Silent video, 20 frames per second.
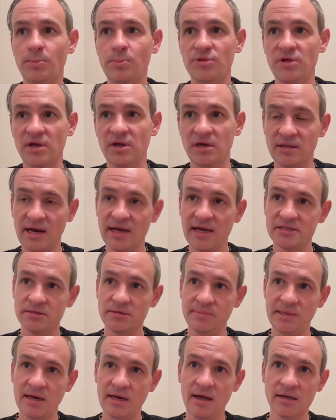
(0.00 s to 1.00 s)
thing that has to
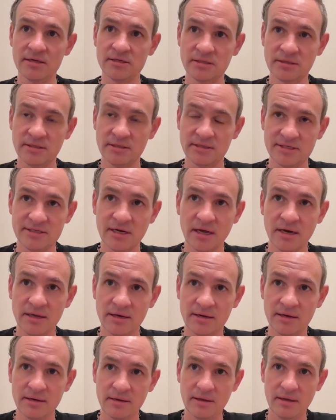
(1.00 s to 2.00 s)
be constantly
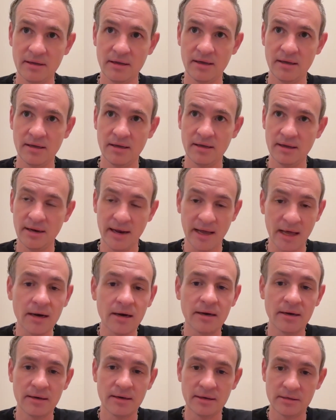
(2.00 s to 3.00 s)
studied and
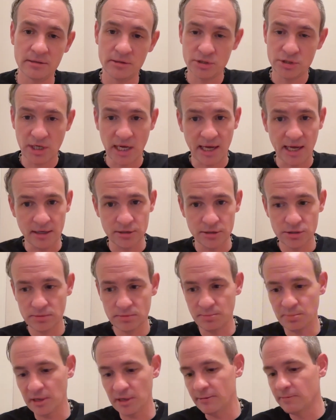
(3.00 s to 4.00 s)
edited and changed.
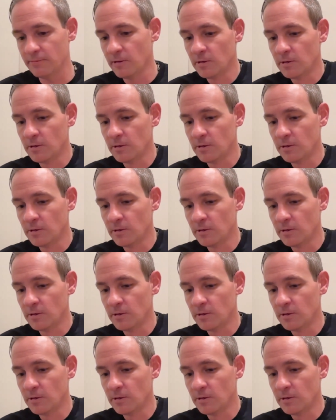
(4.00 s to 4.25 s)
But